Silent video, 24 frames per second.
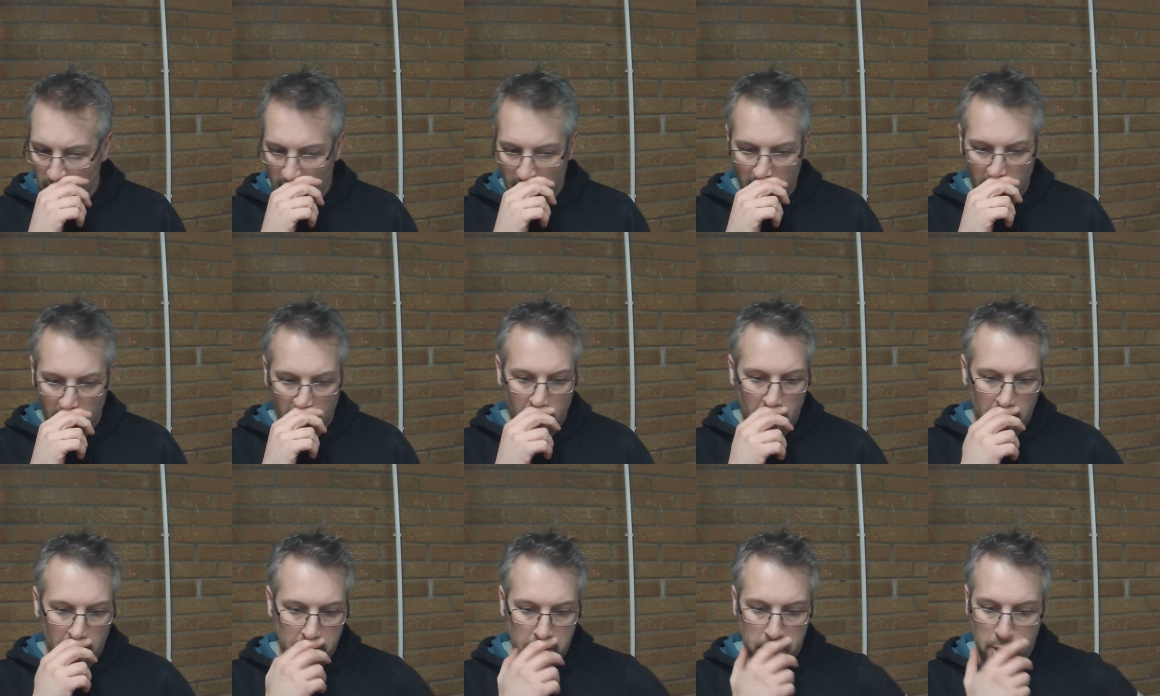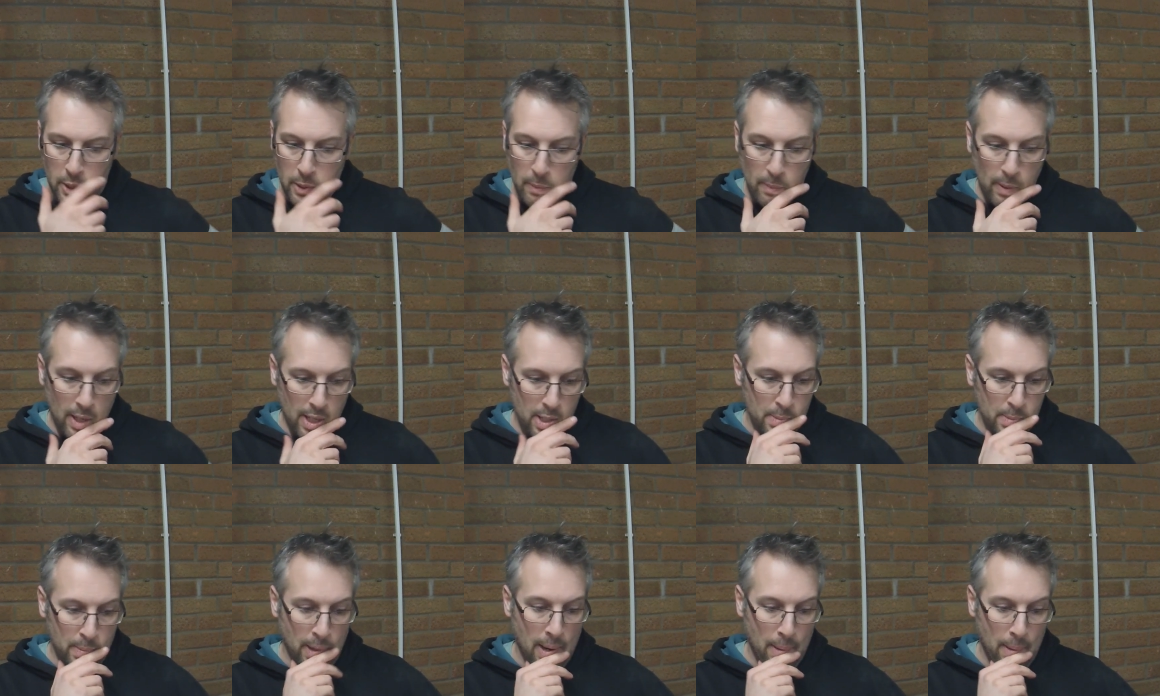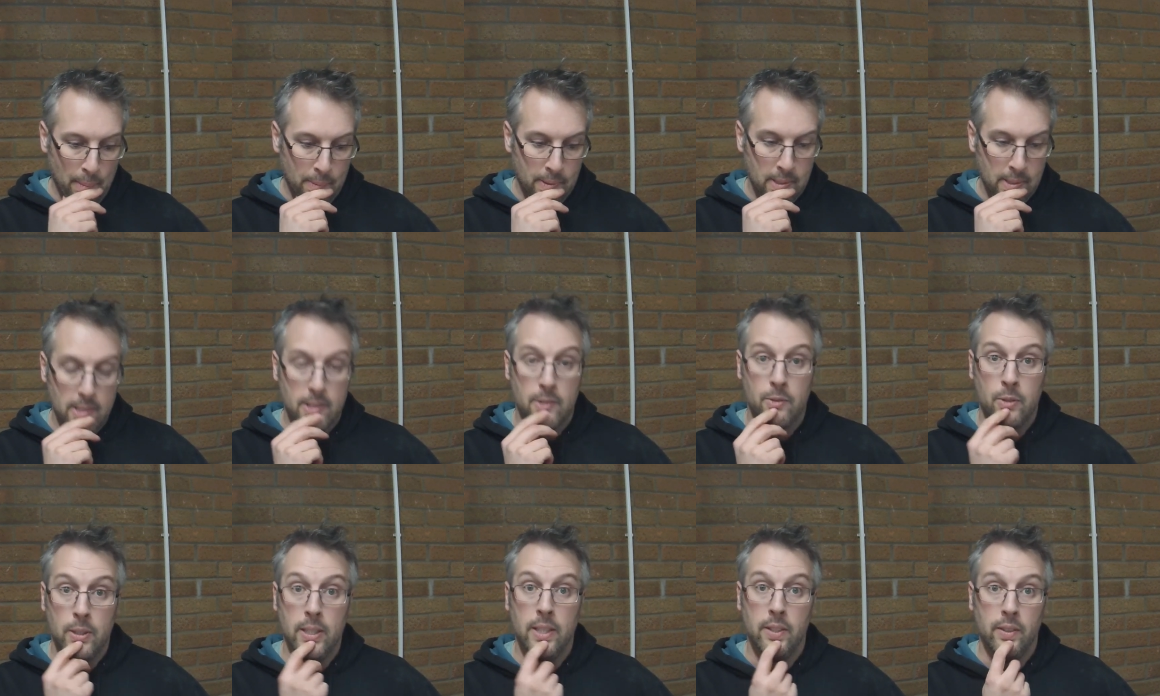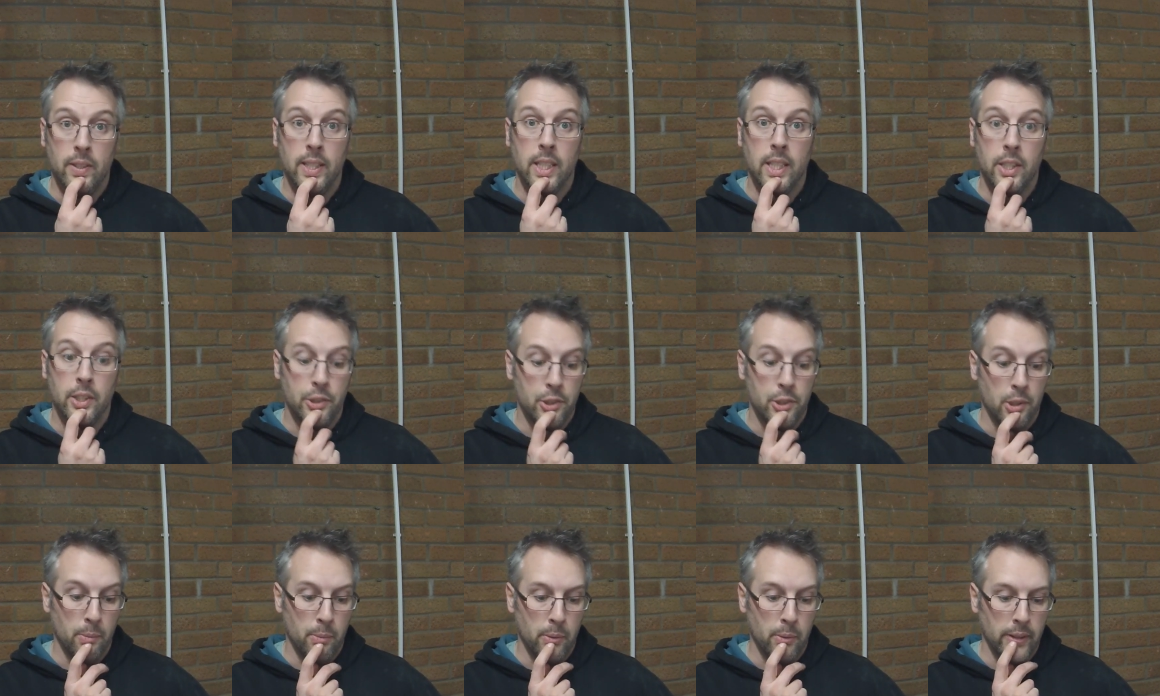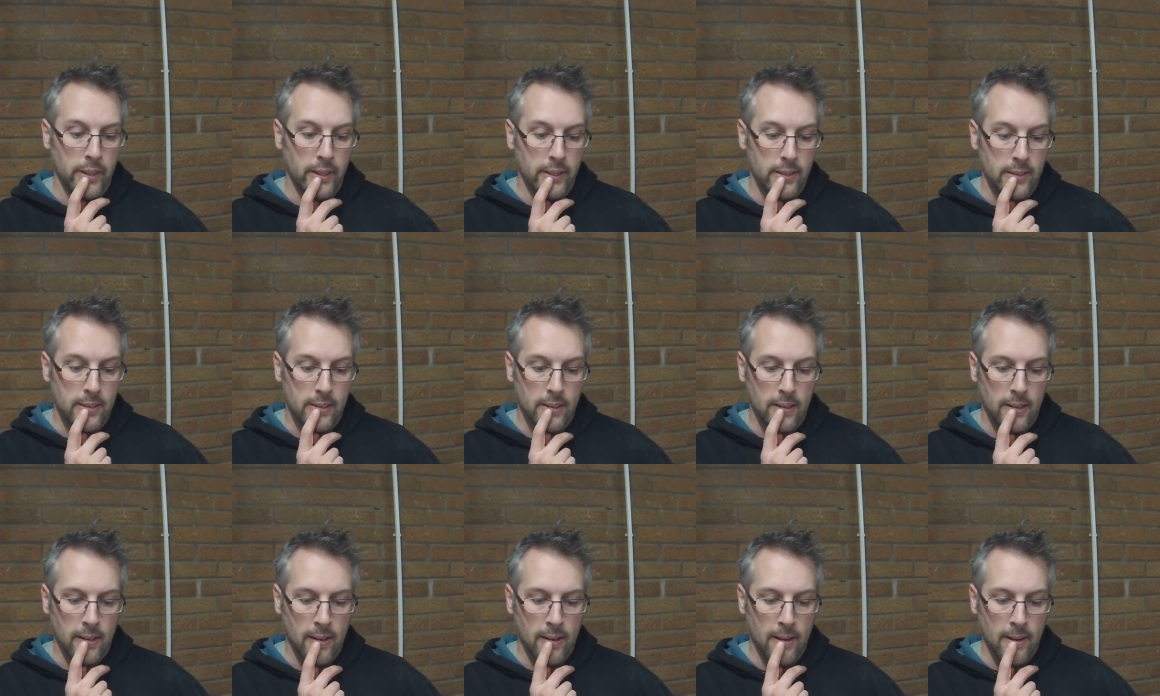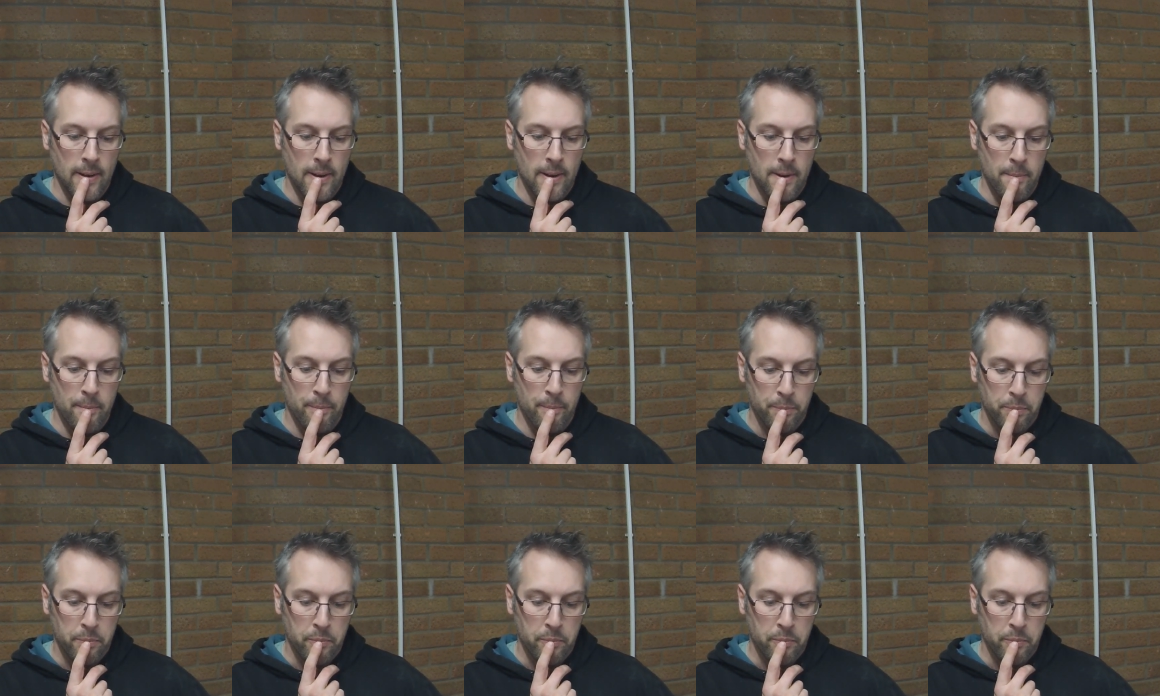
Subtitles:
the 2 Plus map does a really good job with these. And